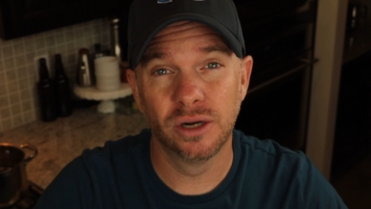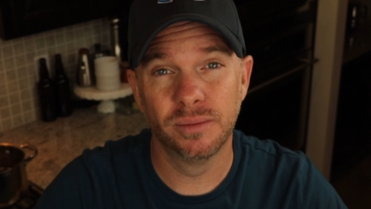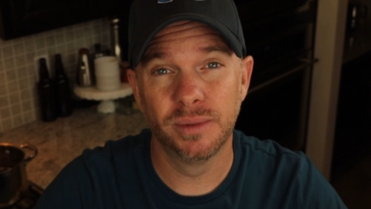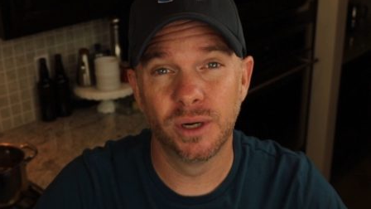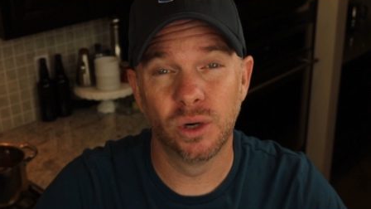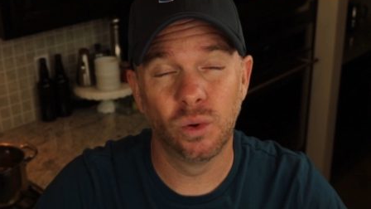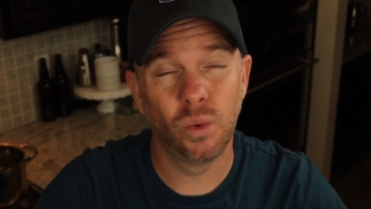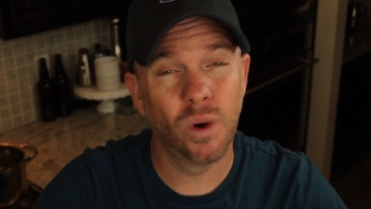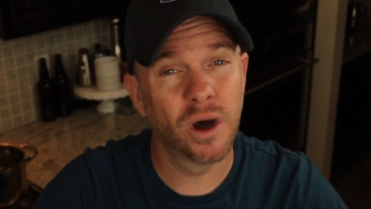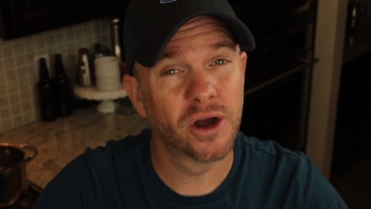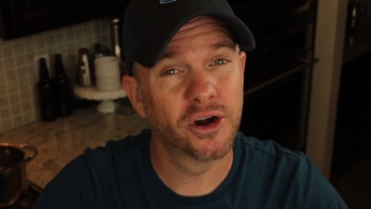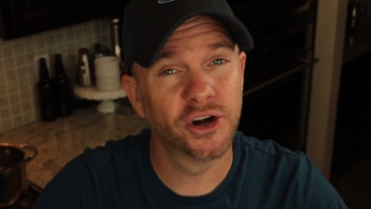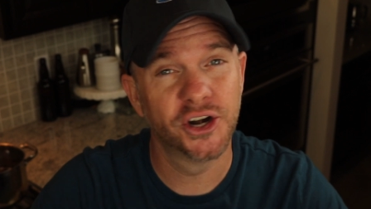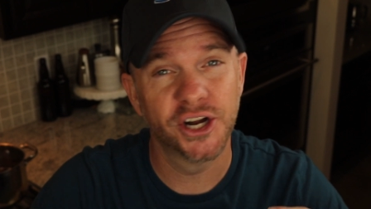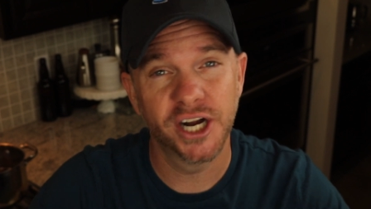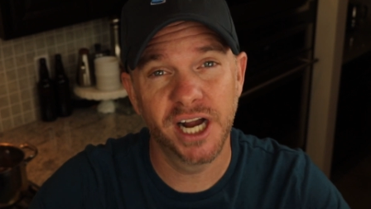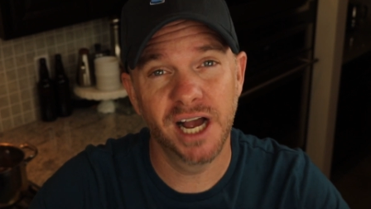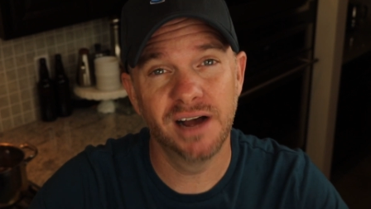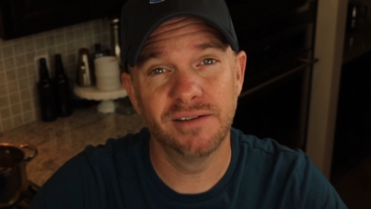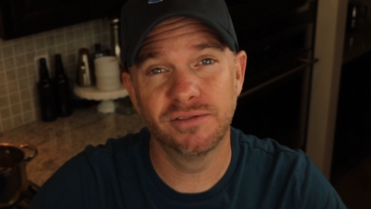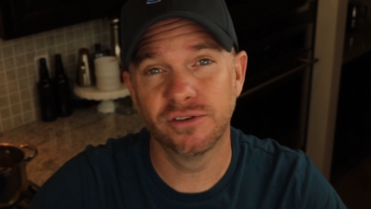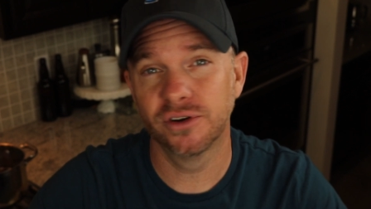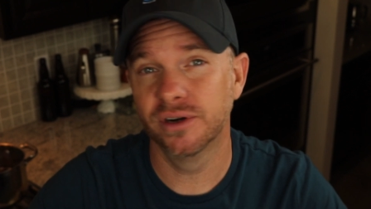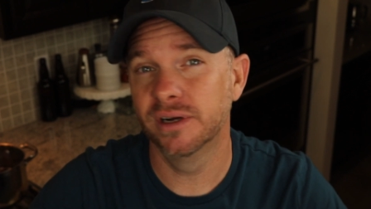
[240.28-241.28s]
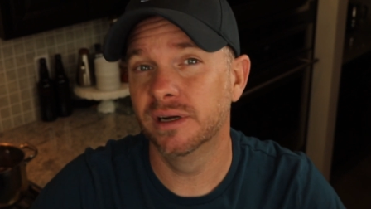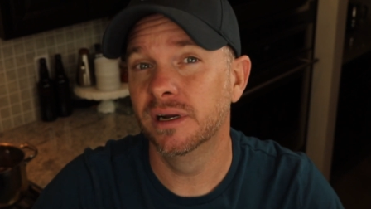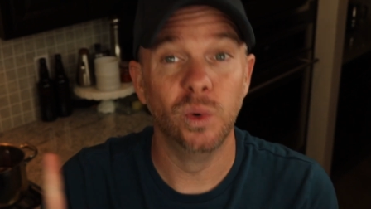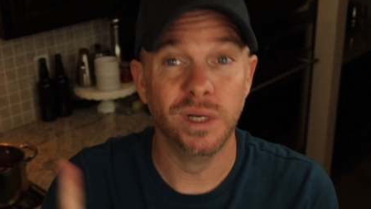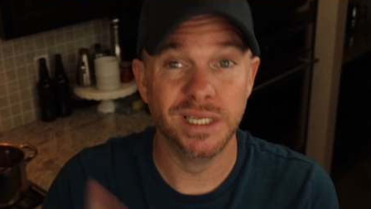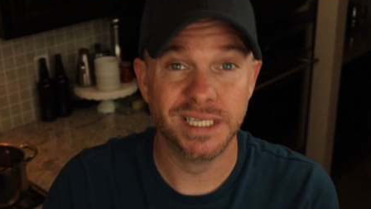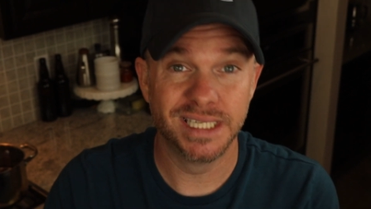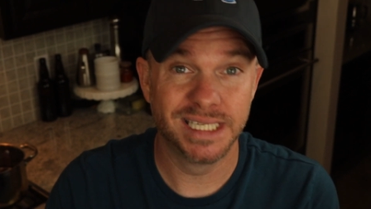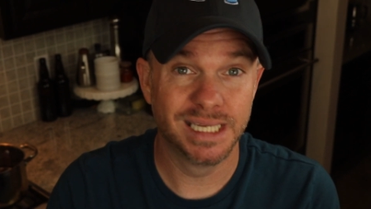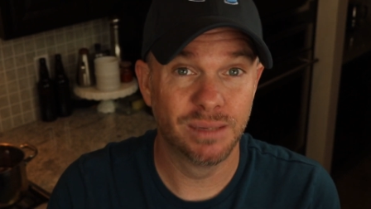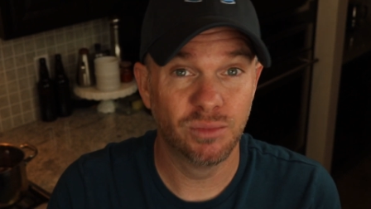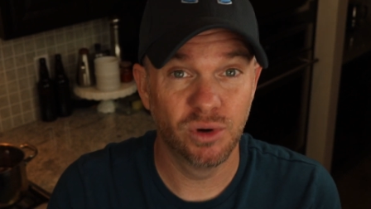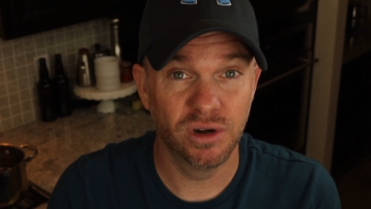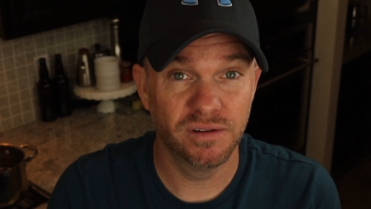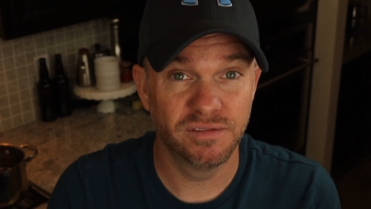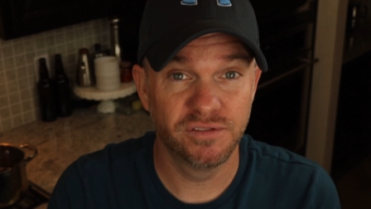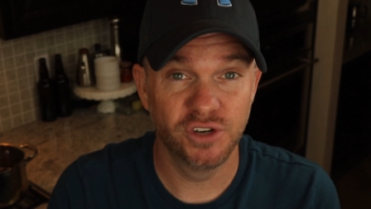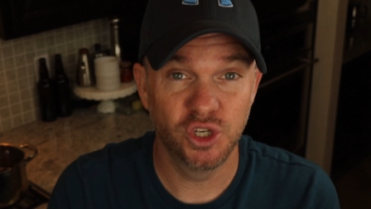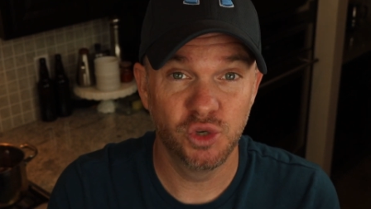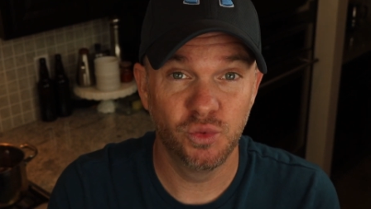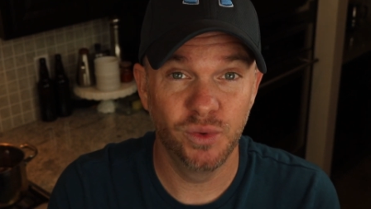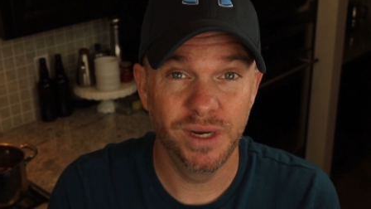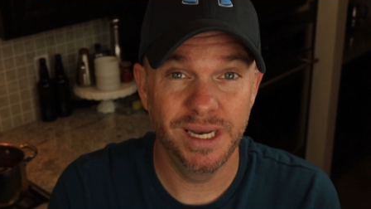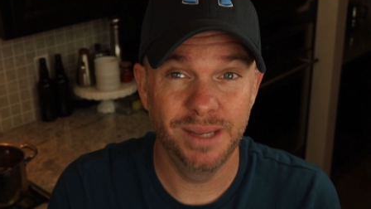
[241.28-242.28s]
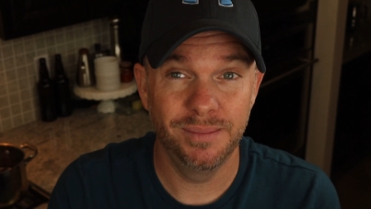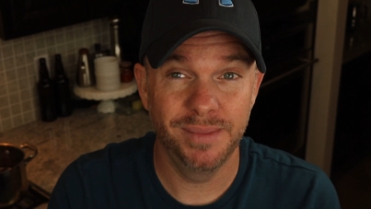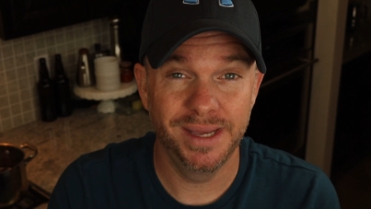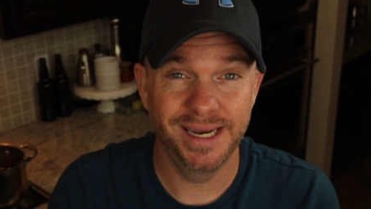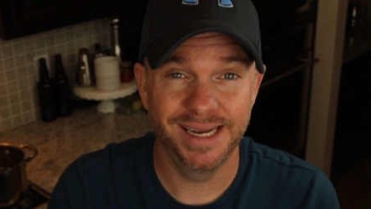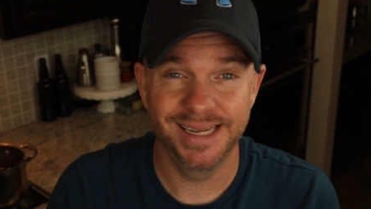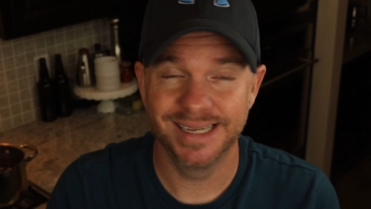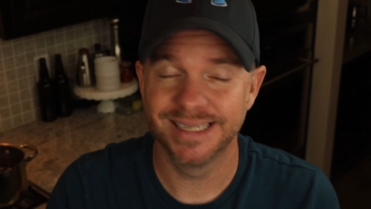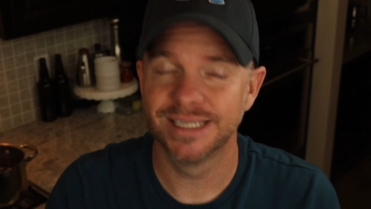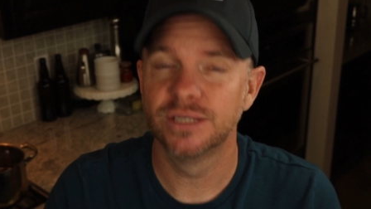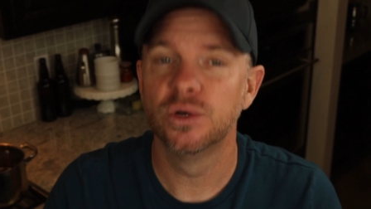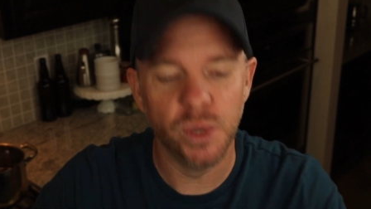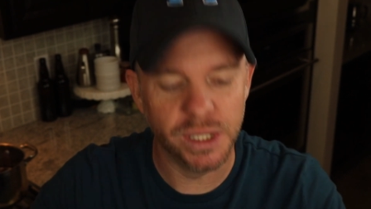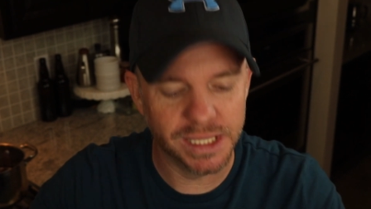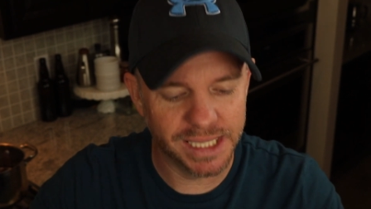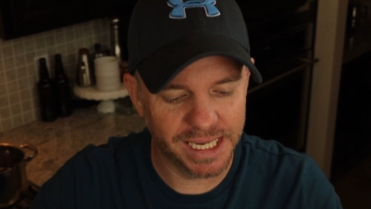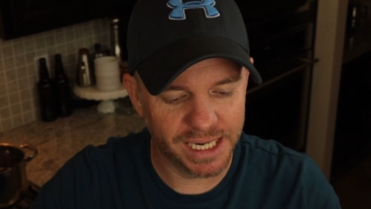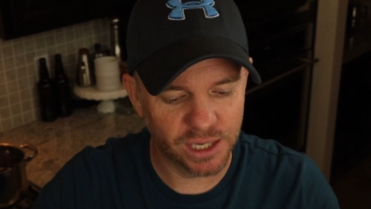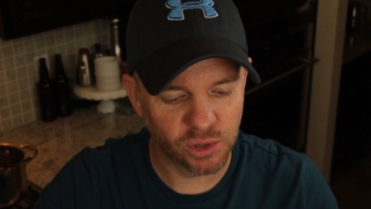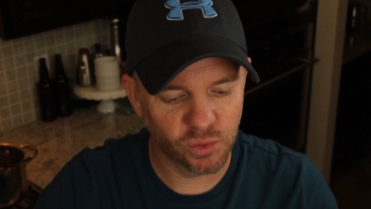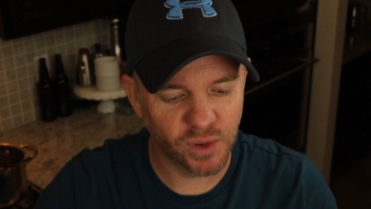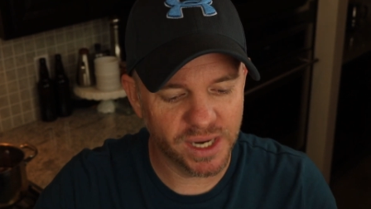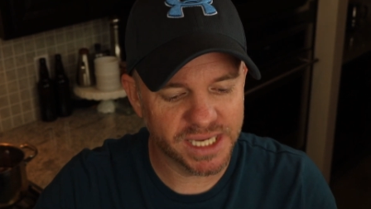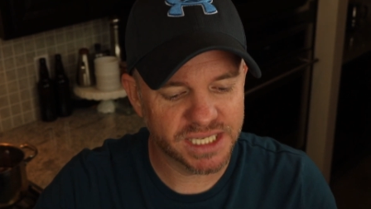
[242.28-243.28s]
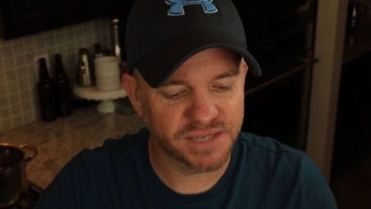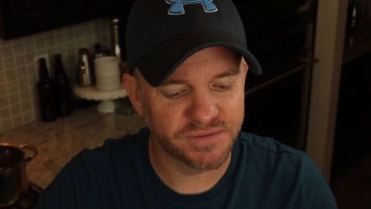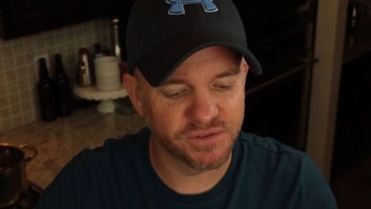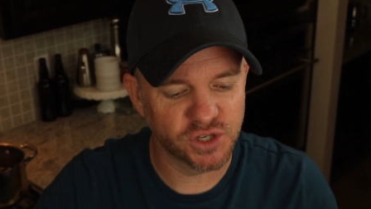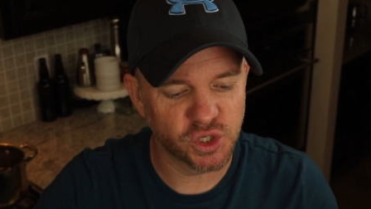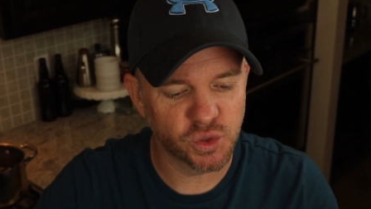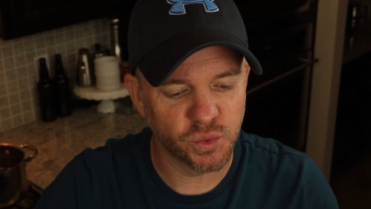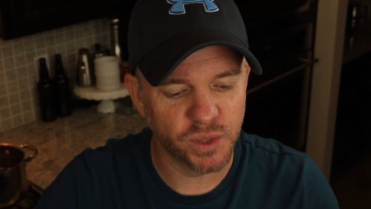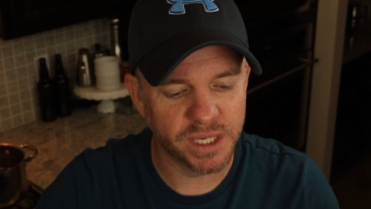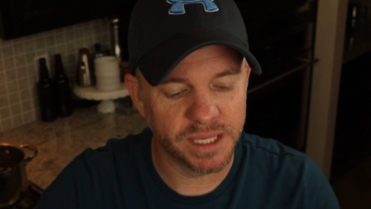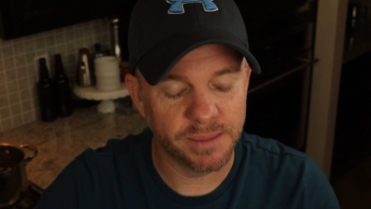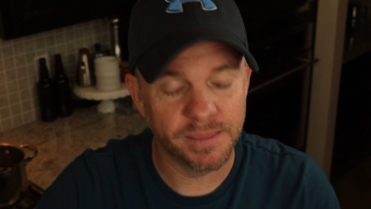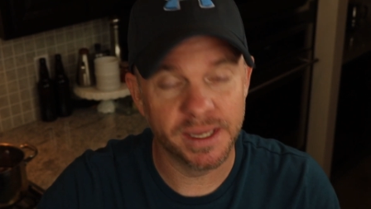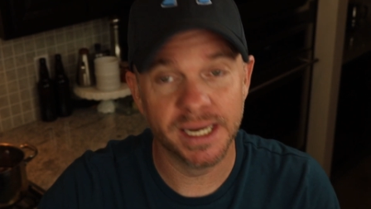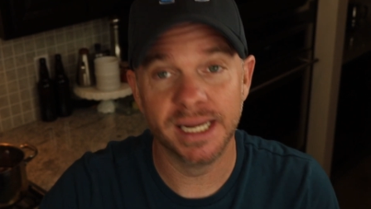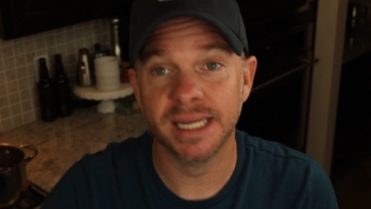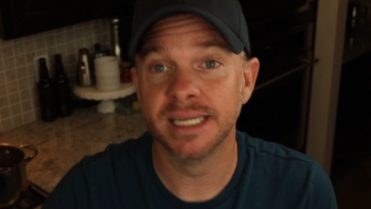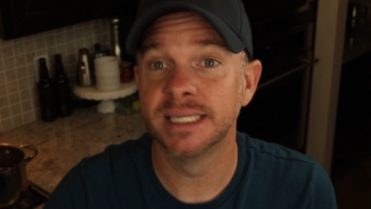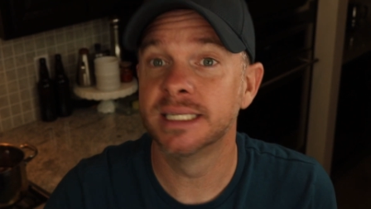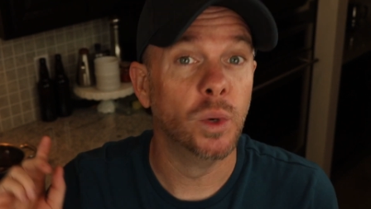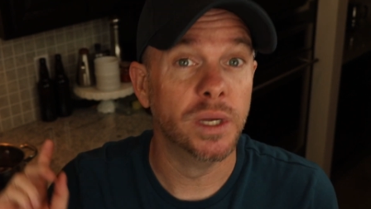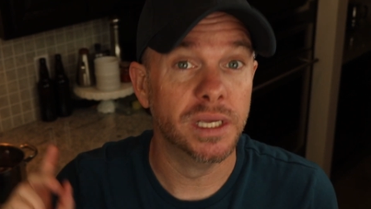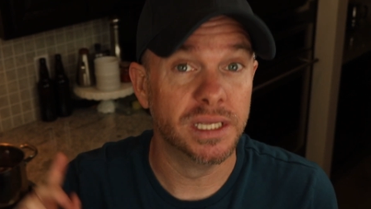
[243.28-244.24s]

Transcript: little bit of water to cover it. We simmer it for 20 minutes, we let it rest for 20 minutes.